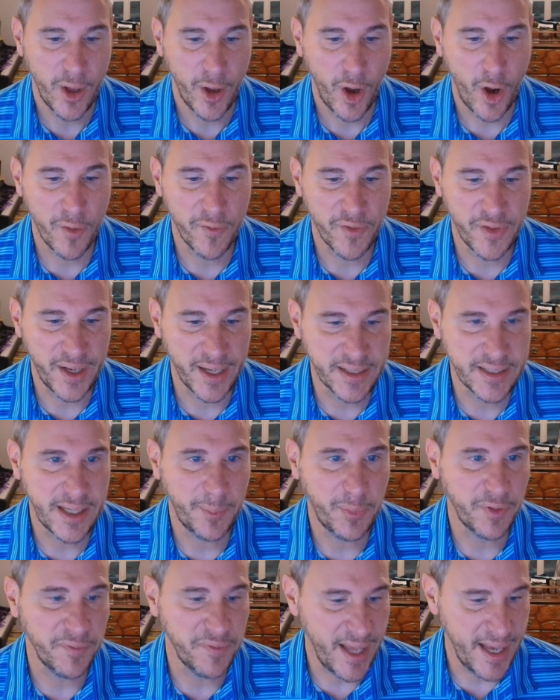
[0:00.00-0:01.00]
over the next
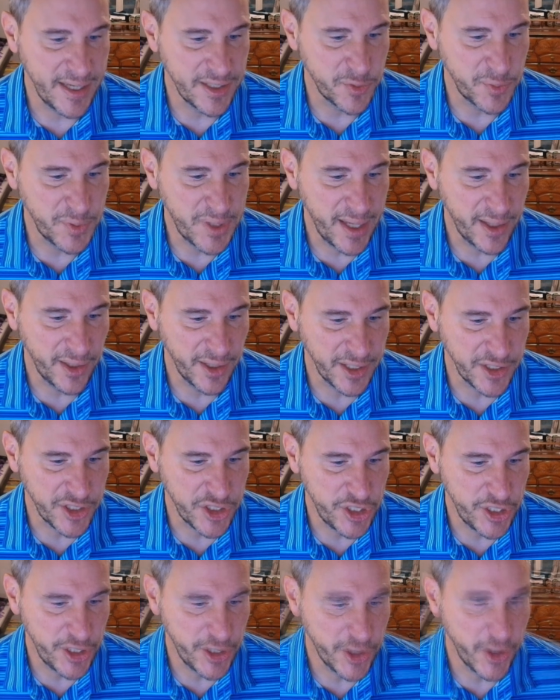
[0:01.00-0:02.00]
couple of days. we take a look at
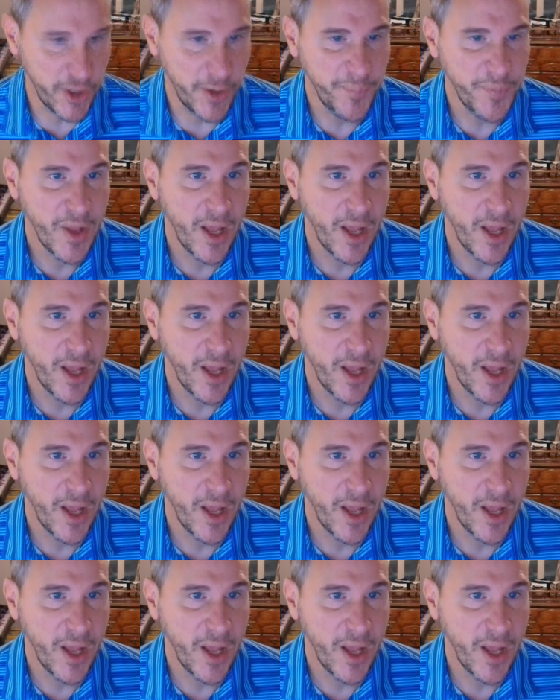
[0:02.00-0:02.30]
shear